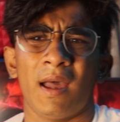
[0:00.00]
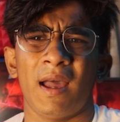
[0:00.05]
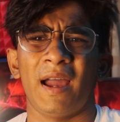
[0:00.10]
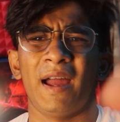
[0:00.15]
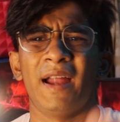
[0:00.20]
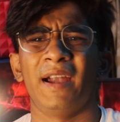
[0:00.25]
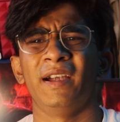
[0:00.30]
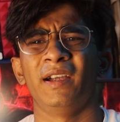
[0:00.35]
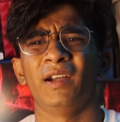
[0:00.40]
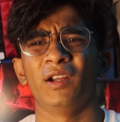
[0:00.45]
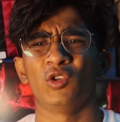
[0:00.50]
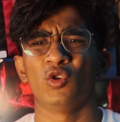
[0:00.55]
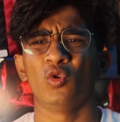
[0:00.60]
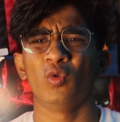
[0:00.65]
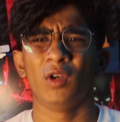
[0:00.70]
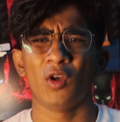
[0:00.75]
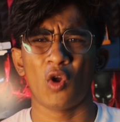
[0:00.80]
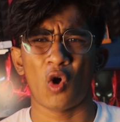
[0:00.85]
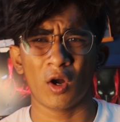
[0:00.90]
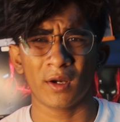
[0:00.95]
and you
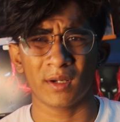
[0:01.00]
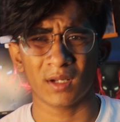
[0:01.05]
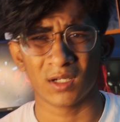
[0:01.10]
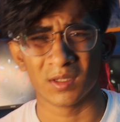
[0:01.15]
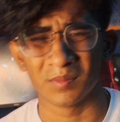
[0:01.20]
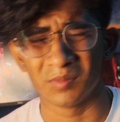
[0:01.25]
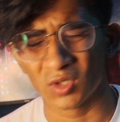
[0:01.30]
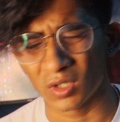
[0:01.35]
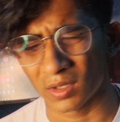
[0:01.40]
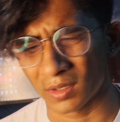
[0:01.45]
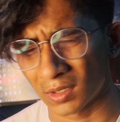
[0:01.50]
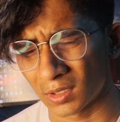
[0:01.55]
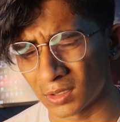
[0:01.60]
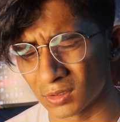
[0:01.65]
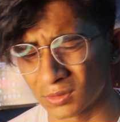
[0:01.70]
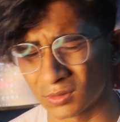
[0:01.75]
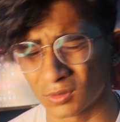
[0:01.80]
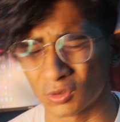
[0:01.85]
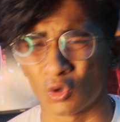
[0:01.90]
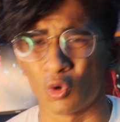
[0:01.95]
will not
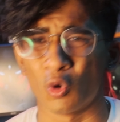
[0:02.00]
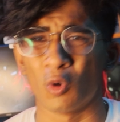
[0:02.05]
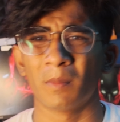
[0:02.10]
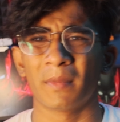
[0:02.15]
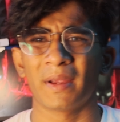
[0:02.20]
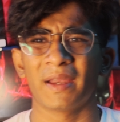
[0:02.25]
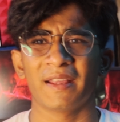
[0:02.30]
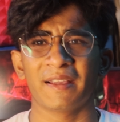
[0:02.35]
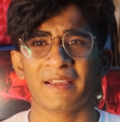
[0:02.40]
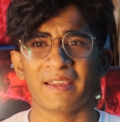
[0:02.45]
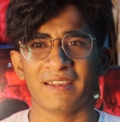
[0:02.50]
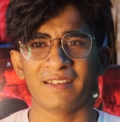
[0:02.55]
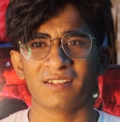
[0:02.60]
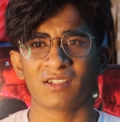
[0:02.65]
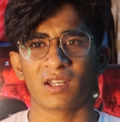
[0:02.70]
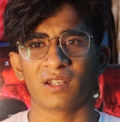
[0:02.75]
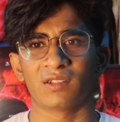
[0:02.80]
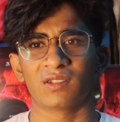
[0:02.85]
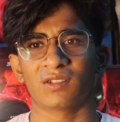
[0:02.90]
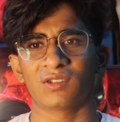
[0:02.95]
observe so many key
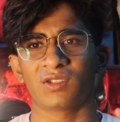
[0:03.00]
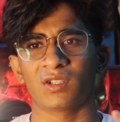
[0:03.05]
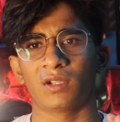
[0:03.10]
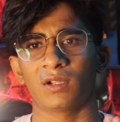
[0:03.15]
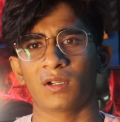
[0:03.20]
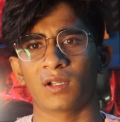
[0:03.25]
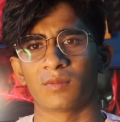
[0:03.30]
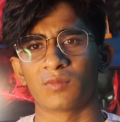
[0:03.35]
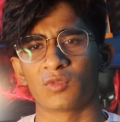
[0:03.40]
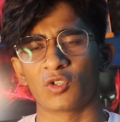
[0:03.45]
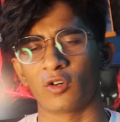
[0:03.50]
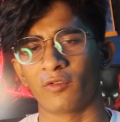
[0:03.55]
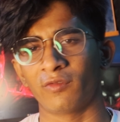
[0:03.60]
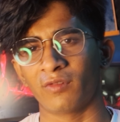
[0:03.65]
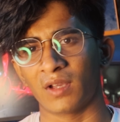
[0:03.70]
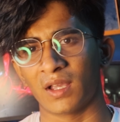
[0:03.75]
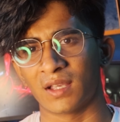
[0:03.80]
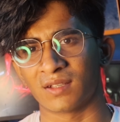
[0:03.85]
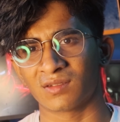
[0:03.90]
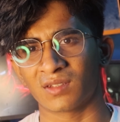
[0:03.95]
changes in terms
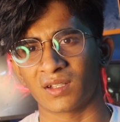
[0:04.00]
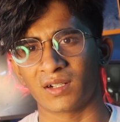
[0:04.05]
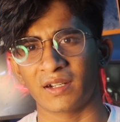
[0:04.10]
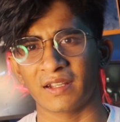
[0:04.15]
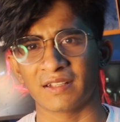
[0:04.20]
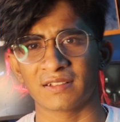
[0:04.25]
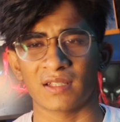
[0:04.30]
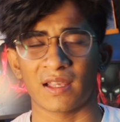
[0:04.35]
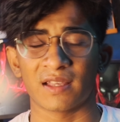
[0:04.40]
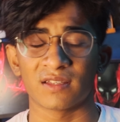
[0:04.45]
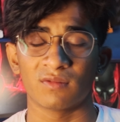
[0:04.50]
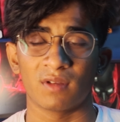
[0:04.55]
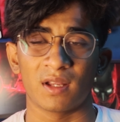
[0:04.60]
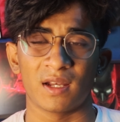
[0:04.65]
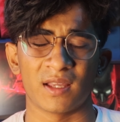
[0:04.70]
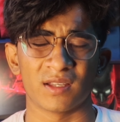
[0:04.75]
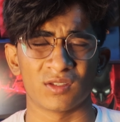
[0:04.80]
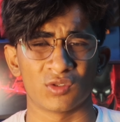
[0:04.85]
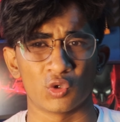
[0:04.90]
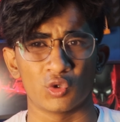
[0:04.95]
of aesthetics as
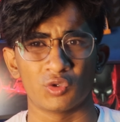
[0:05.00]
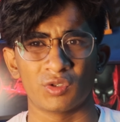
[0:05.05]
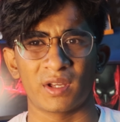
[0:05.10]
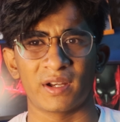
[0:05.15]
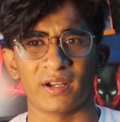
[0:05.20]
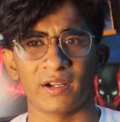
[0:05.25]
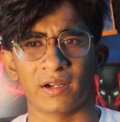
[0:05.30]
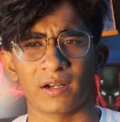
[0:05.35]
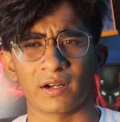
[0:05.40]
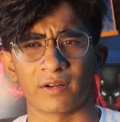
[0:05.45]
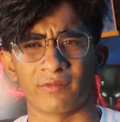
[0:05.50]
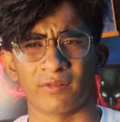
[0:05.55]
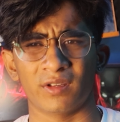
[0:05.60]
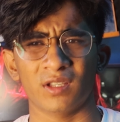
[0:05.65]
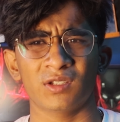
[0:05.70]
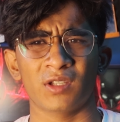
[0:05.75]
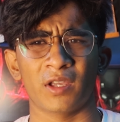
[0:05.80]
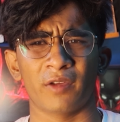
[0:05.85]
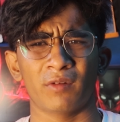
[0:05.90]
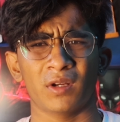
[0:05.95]
well as user
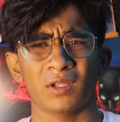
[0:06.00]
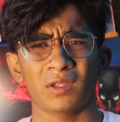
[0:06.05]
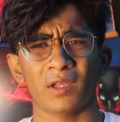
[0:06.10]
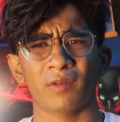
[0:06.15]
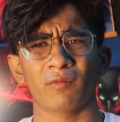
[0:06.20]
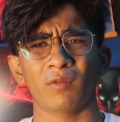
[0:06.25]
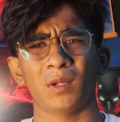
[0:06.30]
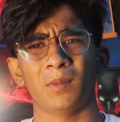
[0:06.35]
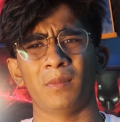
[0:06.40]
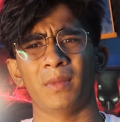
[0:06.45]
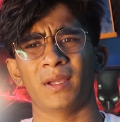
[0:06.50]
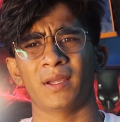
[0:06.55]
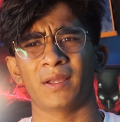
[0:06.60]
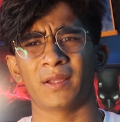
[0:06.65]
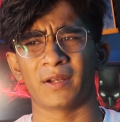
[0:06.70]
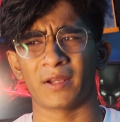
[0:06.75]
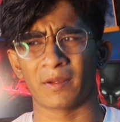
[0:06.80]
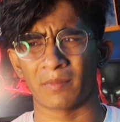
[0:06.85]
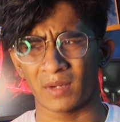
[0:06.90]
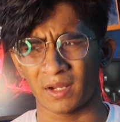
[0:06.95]
interface. Everything will
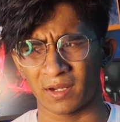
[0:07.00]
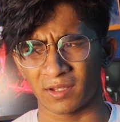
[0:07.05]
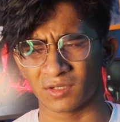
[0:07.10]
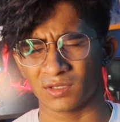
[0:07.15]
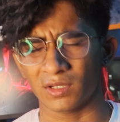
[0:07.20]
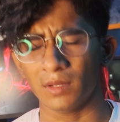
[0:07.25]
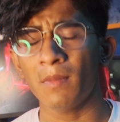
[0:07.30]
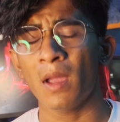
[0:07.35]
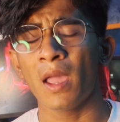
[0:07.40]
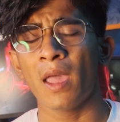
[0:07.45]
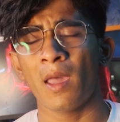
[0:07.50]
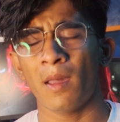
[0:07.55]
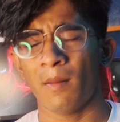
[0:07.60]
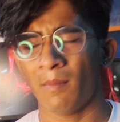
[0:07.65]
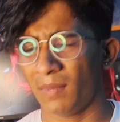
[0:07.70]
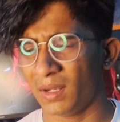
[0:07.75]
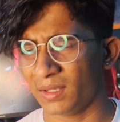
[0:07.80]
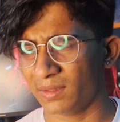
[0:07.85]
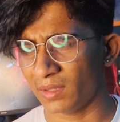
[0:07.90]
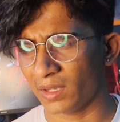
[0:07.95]
be remaining same,
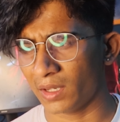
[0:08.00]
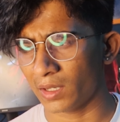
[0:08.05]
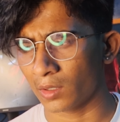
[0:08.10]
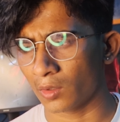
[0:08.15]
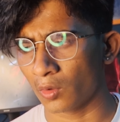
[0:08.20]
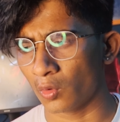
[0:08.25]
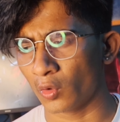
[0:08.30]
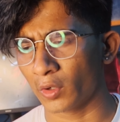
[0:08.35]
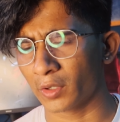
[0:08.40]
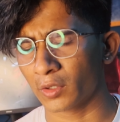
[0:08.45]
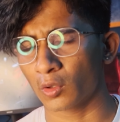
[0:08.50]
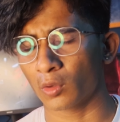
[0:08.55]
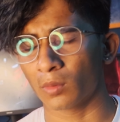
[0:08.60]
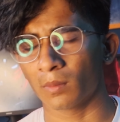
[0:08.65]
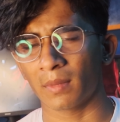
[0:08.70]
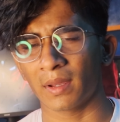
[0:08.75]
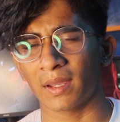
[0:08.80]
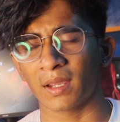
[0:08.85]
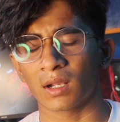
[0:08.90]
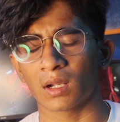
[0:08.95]
but they are going to
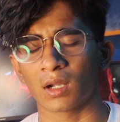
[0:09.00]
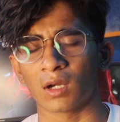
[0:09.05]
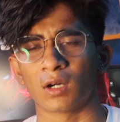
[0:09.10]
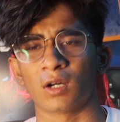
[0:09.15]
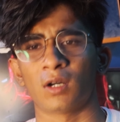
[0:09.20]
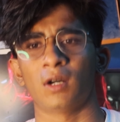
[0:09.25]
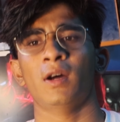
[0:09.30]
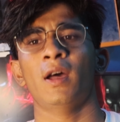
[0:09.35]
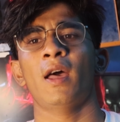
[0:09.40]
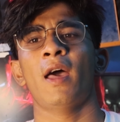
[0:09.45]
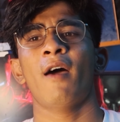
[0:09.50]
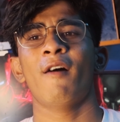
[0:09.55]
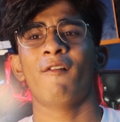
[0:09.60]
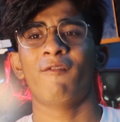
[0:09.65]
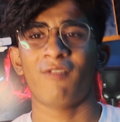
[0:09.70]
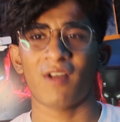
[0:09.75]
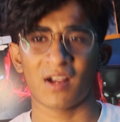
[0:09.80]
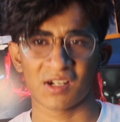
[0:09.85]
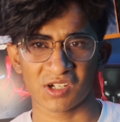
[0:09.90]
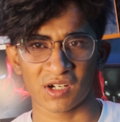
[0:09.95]
make
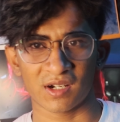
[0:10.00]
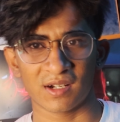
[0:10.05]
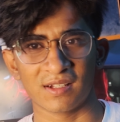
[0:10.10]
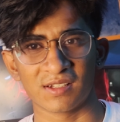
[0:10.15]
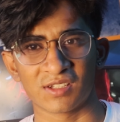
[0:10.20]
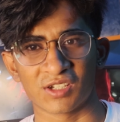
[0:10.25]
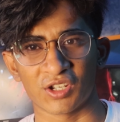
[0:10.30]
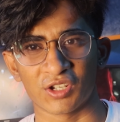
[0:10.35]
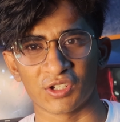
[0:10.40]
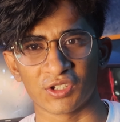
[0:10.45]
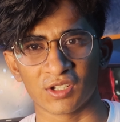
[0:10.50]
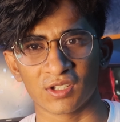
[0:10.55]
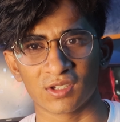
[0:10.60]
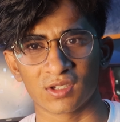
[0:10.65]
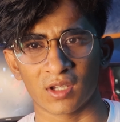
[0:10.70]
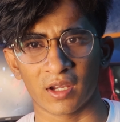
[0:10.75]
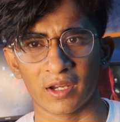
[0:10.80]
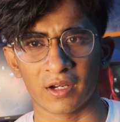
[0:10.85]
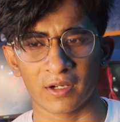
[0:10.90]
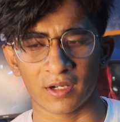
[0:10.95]
functional
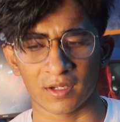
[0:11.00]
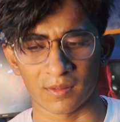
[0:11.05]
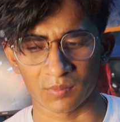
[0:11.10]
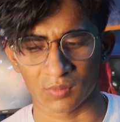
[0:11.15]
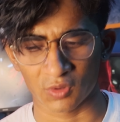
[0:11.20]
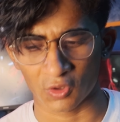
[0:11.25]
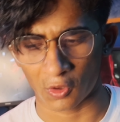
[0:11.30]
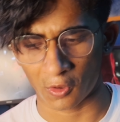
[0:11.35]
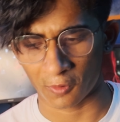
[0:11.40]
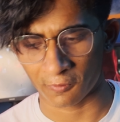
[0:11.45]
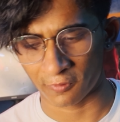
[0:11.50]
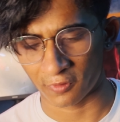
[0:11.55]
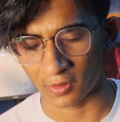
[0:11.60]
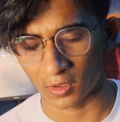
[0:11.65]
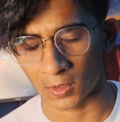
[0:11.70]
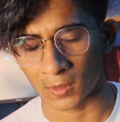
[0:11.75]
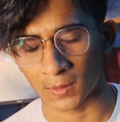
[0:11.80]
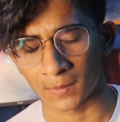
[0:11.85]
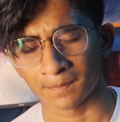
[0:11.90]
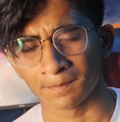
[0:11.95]
changes in terms
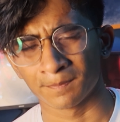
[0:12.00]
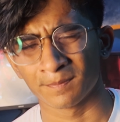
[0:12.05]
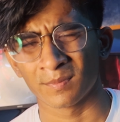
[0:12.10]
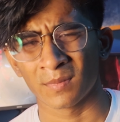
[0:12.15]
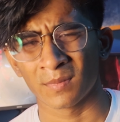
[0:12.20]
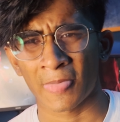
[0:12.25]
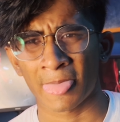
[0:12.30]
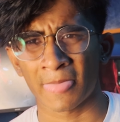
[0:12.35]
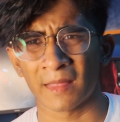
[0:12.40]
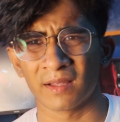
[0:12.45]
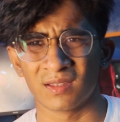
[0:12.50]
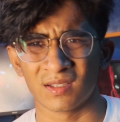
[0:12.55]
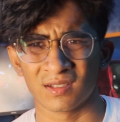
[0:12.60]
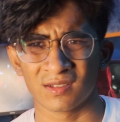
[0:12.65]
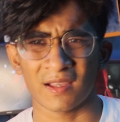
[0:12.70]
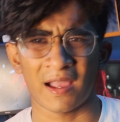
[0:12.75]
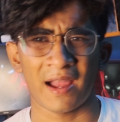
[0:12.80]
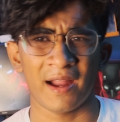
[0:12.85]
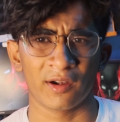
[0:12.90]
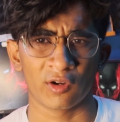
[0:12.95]
of
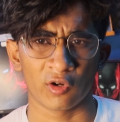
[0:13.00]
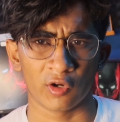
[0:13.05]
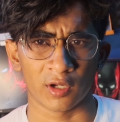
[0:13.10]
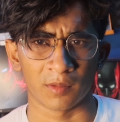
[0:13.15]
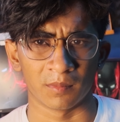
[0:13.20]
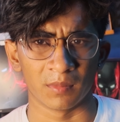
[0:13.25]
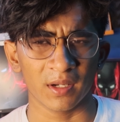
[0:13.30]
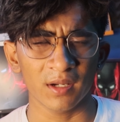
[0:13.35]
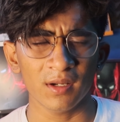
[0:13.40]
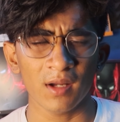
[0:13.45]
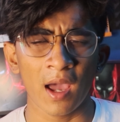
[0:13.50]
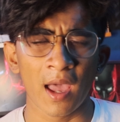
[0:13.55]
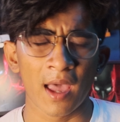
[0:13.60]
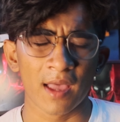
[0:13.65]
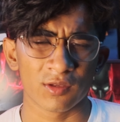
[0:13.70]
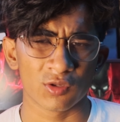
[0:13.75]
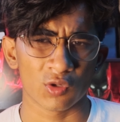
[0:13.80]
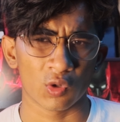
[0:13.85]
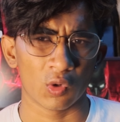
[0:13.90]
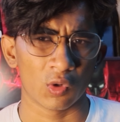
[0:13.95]
this Android update.
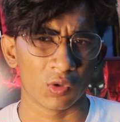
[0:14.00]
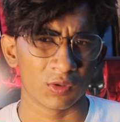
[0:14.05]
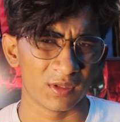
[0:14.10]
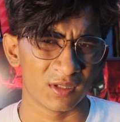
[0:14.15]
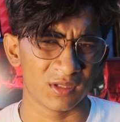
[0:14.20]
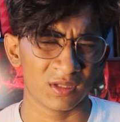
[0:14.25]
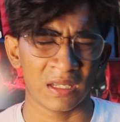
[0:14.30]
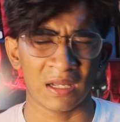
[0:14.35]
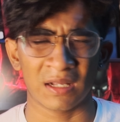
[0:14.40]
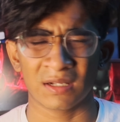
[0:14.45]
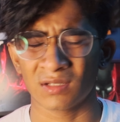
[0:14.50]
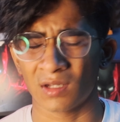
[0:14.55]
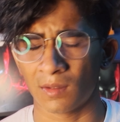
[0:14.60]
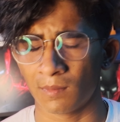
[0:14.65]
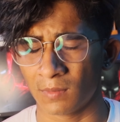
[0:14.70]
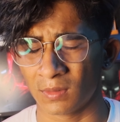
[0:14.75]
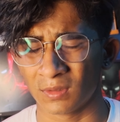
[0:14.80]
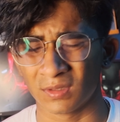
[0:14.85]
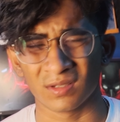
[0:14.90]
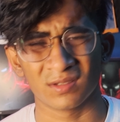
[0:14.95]
So these are
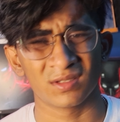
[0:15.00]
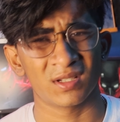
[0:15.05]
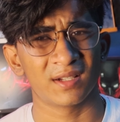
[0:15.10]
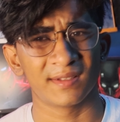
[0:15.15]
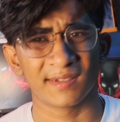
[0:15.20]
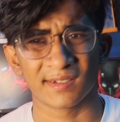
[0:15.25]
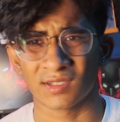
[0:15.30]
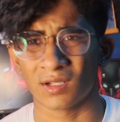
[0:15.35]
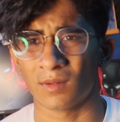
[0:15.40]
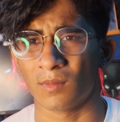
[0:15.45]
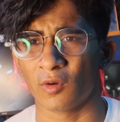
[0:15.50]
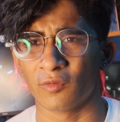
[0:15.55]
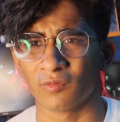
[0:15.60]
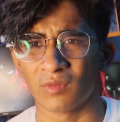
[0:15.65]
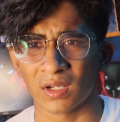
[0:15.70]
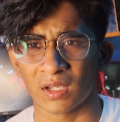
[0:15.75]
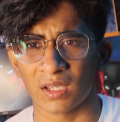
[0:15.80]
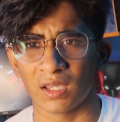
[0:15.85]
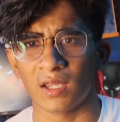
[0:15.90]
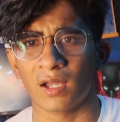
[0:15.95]
some of
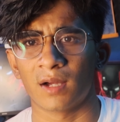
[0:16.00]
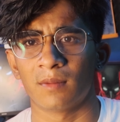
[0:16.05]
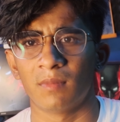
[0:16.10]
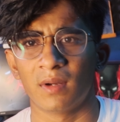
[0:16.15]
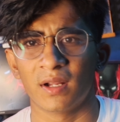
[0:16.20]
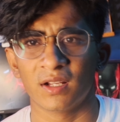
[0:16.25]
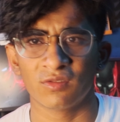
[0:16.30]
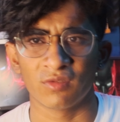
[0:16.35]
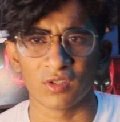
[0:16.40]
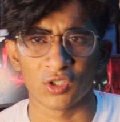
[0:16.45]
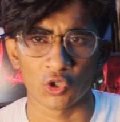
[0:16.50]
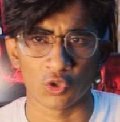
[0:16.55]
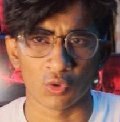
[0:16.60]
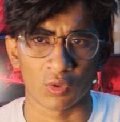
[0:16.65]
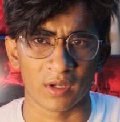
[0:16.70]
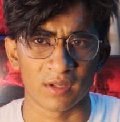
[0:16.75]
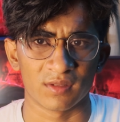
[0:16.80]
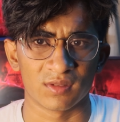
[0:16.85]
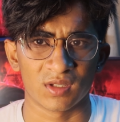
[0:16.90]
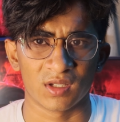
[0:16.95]
the key updates which you
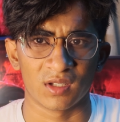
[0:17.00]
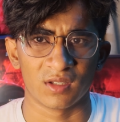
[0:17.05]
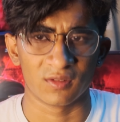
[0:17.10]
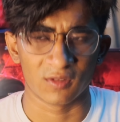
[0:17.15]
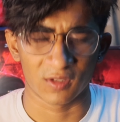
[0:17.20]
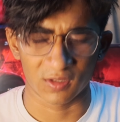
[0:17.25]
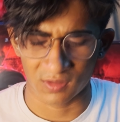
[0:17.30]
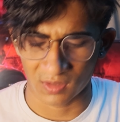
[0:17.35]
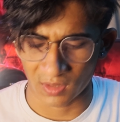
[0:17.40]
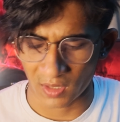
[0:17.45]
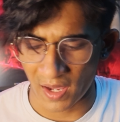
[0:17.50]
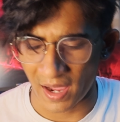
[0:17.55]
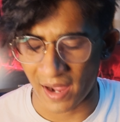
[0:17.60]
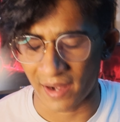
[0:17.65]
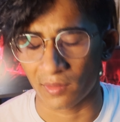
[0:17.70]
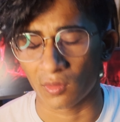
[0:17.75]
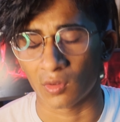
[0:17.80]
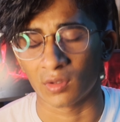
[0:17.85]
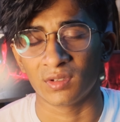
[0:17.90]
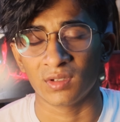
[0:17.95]
can see in this
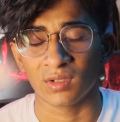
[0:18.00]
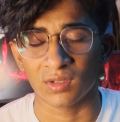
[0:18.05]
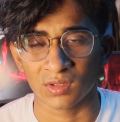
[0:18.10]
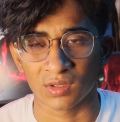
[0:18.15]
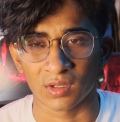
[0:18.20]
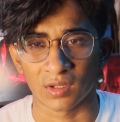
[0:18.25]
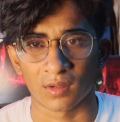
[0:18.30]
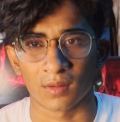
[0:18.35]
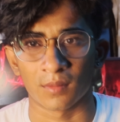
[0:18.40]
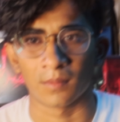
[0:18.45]
Android 16.